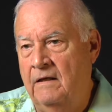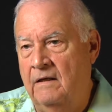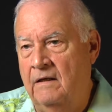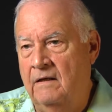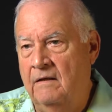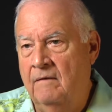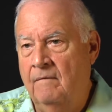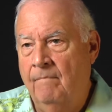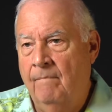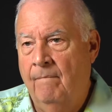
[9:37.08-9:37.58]
year
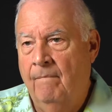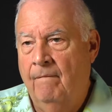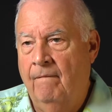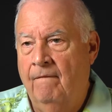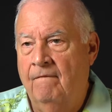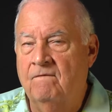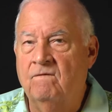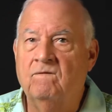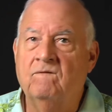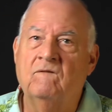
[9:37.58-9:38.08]
would that have
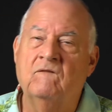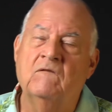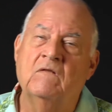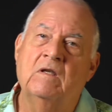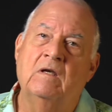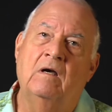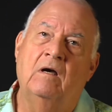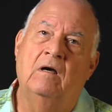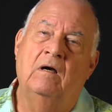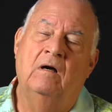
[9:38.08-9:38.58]
been
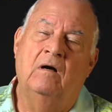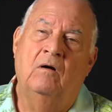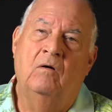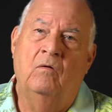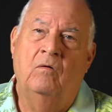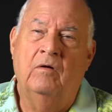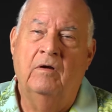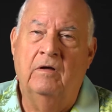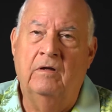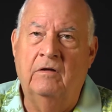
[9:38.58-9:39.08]
thereabouts?
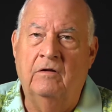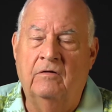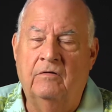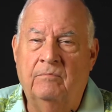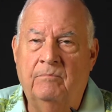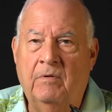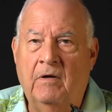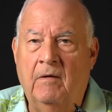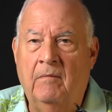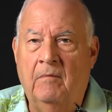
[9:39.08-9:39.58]
Oh goodness,
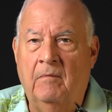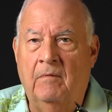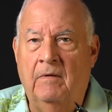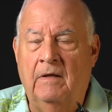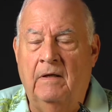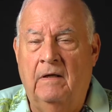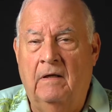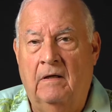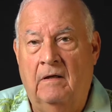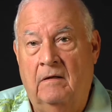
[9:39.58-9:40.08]

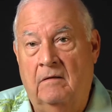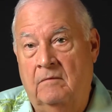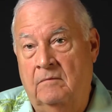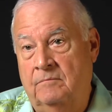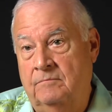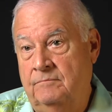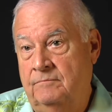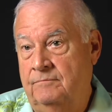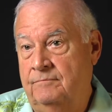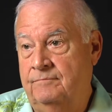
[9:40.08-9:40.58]
probably. Uh,
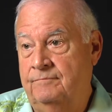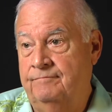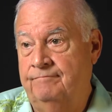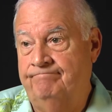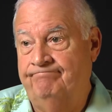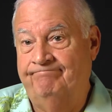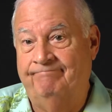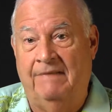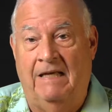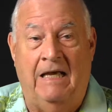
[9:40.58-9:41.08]

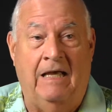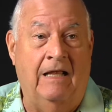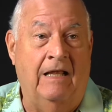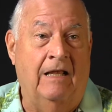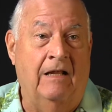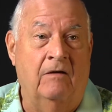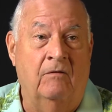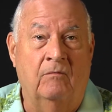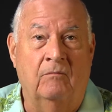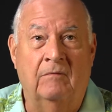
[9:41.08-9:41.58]
I,
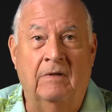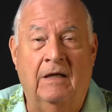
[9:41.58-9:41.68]
I, don't.